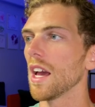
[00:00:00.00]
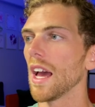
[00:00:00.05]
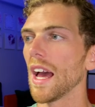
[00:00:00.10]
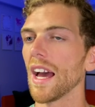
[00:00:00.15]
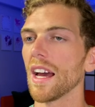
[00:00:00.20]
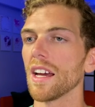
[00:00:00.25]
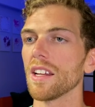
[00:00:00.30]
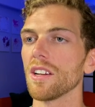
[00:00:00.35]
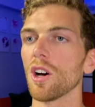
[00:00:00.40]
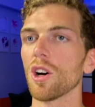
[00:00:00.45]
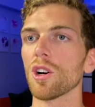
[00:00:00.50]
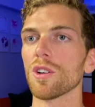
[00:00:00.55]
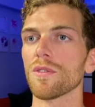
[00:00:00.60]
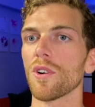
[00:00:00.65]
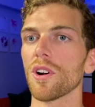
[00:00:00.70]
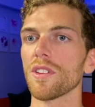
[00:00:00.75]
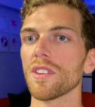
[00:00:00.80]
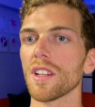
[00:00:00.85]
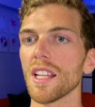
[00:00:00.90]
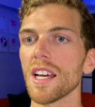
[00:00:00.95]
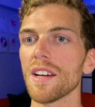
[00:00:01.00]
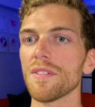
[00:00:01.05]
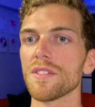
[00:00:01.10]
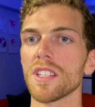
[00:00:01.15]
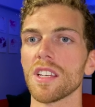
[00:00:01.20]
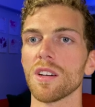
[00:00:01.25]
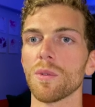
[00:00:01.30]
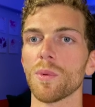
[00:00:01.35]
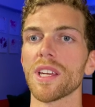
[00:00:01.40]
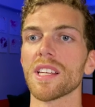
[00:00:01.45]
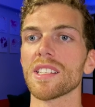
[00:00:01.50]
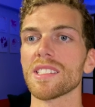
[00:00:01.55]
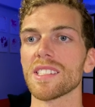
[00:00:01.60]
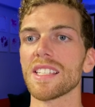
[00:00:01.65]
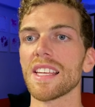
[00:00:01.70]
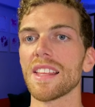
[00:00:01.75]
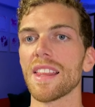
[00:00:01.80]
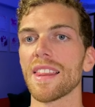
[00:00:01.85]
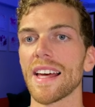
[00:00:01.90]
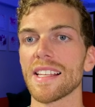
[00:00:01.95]
And over on the left here, we can
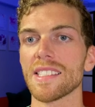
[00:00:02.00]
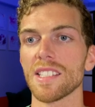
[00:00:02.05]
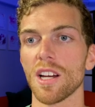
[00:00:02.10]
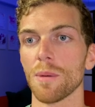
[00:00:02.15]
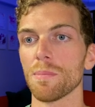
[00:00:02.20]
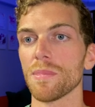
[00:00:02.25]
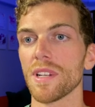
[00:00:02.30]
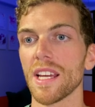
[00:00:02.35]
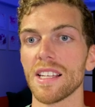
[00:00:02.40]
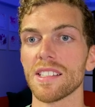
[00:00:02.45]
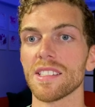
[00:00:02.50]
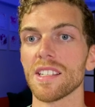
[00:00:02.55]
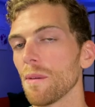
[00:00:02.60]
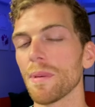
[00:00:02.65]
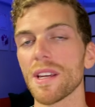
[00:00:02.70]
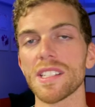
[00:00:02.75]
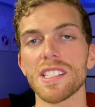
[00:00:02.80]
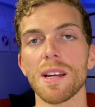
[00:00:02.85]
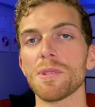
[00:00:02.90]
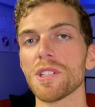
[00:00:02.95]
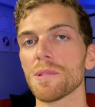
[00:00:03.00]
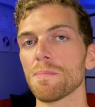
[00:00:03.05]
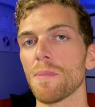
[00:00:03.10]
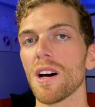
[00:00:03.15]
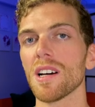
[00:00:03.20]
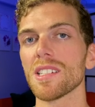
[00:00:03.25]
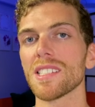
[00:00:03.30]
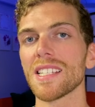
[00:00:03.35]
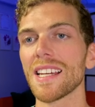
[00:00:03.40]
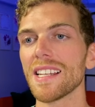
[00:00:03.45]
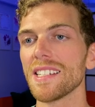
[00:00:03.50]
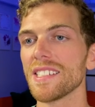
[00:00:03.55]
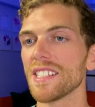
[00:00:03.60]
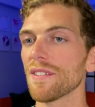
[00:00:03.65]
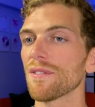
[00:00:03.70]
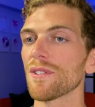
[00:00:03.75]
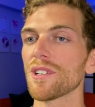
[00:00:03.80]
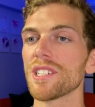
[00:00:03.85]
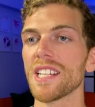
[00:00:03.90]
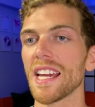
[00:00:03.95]
see that that's updated because I'm just passing in
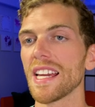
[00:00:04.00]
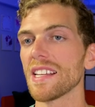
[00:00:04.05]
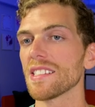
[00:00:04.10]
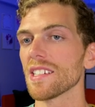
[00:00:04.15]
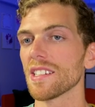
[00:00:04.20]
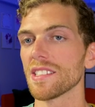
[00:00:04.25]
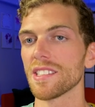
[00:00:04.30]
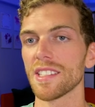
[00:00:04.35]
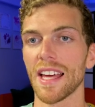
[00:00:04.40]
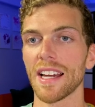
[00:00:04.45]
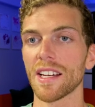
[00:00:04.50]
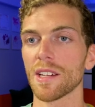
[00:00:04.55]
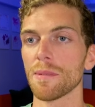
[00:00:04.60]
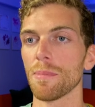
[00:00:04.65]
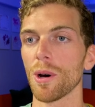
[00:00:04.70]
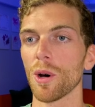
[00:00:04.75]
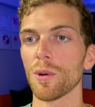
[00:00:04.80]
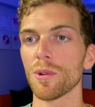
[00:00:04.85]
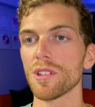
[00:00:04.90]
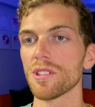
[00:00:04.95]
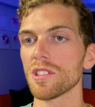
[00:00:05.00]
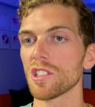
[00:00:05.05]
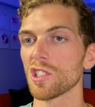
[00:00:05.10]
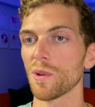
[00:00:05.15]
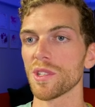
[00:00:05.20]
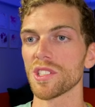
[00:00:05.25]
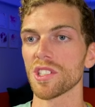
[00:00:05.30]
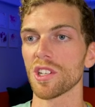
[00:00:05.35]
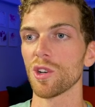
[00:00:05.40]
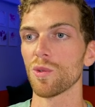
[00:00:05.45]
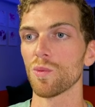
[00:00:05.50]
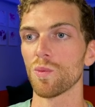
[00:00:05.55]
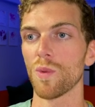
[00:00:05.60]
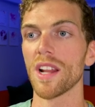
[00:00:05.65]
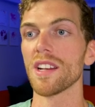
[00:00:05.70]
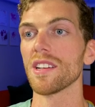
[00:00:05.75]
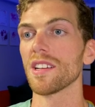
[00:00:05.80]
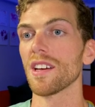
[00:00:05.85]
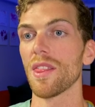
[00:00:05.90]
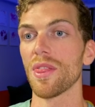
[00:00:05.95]
different data to that component, so it's going to
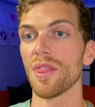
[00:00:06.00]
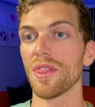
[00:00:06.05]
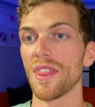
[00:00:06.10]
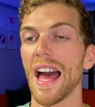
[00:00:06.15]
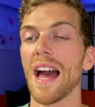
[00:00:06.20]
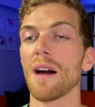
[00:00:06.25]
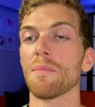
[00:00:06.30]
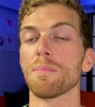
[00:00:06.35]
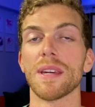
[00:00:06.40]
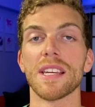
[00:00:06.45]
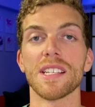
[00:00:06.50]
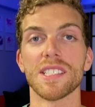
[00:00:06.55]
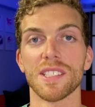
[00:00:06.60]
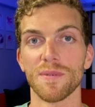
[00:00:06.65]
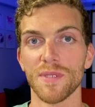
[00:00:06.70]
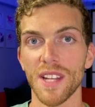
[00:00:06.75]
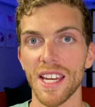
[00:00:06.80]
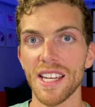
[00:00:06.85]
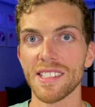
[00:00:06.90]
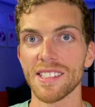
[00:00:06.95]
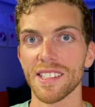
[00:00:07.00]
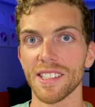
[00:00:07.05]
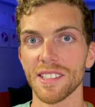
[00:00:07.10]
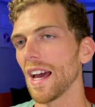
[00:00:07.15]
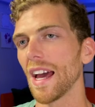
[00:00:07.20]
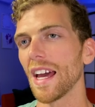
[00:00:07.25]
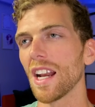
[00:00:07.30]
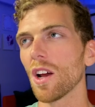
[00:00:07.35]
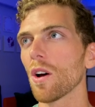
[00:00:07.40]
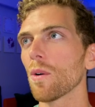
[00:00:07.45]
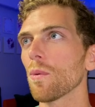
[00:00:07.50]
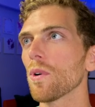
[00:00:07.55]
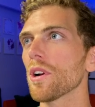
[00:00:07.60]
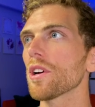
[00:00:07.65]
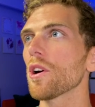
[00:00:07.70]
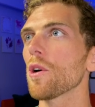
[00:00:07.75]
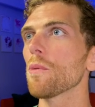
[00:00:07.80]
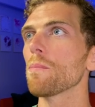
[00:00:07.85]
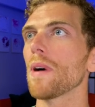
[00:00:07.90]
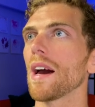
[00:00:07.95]
render that piece of data. And now I want
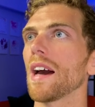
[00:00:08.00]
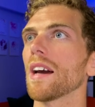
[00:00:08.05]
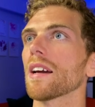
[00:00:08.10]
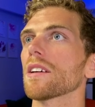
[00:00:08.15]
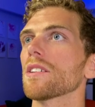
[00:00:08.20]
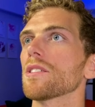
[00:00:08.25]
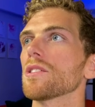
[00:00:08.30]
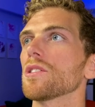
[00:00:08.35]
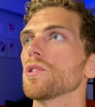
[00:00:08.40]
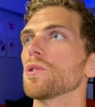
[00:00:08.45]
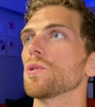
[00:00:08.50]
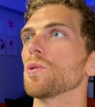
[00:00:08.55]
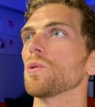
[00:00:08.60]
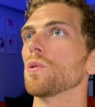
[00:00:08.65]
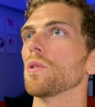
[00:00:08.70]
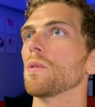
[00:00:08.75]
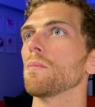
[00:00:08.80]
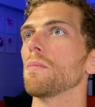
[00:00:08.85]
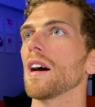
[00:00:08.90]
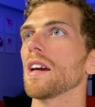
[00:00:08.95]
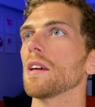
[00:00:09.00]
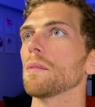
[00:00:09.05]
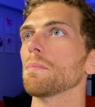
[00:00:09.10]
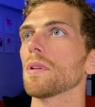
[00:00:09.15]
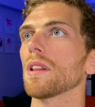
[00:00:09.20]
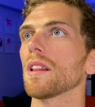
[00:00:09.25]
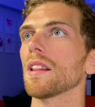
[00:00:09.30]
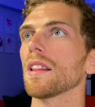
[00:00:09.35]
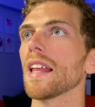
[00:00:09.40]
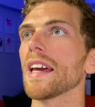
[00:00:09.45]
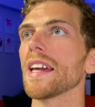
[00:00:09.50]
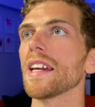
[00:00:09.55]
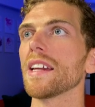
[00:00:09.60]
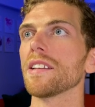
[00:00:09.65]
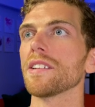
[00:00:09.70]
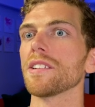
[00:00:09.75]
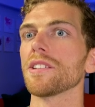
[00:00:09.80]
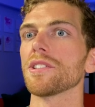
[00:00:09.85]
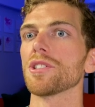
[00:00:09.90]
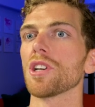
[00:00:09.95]
to go back to my
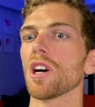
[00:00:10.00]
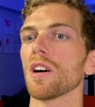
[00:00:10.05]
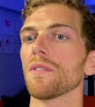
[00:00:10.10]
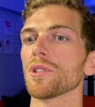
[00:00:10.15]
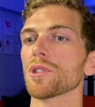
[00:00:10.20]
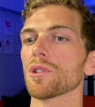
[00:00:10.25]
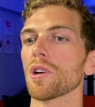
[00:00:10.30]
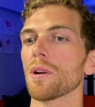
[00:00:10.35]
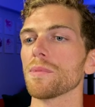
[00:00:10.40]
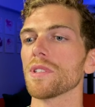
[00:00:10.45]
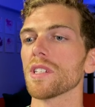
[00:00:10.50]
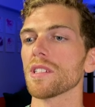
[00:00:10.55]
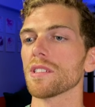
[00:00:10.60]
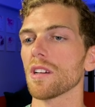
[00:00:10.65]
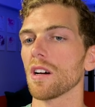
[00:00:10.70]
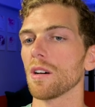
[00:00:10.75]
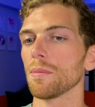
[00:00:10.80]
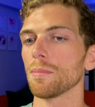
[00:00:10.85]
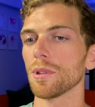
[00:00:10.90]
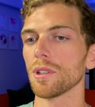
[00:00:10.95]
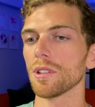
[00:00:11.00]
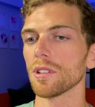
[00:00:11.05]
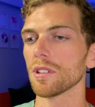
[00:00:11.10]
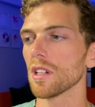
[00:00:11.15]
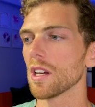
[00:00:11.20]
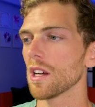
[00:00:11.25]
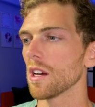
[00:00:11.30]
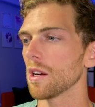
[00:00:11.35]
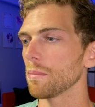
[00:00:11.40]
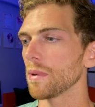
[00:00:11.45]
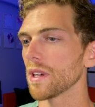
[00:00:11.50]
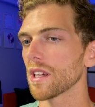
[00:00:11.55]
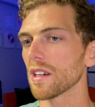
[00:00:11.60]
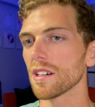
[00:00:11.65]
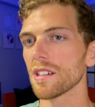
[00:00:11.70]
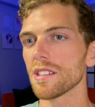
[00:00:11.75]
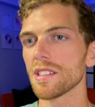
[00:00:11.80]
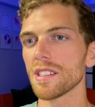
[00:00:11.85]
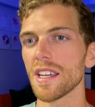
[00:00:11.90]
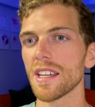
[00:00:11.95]
plain JavaScript example
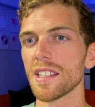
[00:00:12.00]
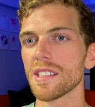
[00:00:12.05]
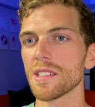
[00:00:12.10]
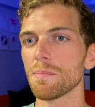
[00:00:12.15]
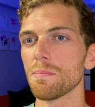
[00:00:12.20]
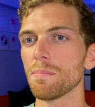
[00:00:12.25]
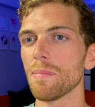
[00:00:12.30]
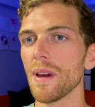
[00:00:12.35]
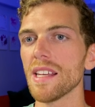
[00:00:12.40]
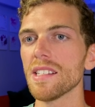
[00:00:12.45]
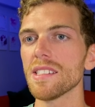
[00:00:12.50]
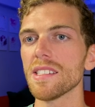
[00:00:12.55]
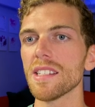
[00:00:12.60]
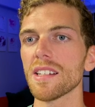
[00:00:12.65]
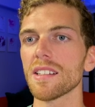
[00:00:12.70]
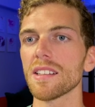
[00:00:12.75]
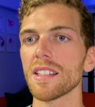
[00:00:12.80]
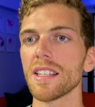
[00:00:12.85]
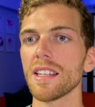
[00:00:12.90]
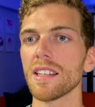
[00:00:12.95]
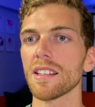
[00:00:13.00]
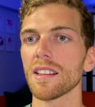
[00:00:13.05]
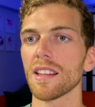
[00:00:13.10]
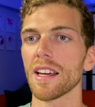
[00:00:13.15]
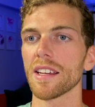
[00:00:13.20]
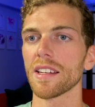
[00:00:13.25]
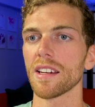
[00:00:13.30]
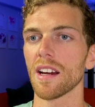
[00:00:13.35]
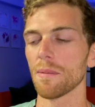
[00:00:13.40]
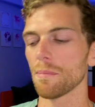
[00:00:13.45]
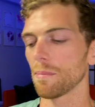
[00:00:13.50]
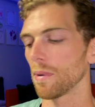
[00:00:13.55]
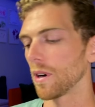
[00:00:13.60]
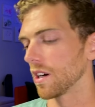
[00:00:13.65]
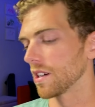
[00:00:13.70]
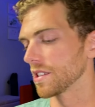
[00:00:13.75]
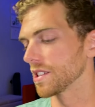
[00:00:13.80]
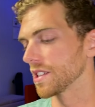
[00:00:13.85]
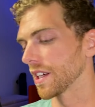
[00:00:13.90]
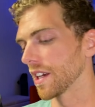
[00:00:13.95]
because it's basically like I'm
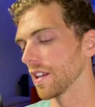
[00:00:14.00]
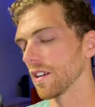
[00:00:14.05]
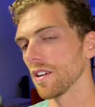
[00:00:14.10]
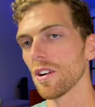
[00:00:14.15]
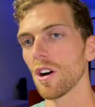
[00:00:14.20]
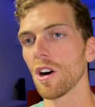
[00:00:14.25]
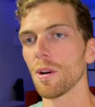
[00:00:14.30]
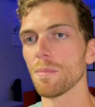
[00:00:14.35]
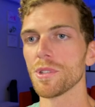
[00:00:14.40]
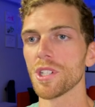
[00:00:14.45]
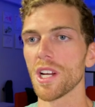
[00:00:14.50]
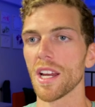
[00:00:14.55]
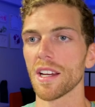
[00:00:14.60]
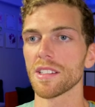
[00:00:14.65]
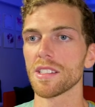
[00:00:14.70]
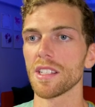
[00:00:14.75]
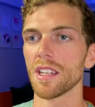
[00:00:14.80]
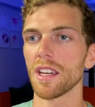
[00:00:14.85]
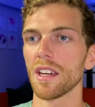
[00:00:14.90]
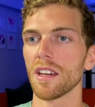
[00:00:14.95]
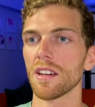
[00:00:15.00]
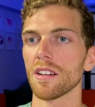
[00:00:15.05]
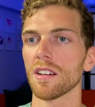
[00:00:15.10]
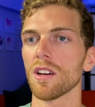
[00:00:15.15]
passing in an object here,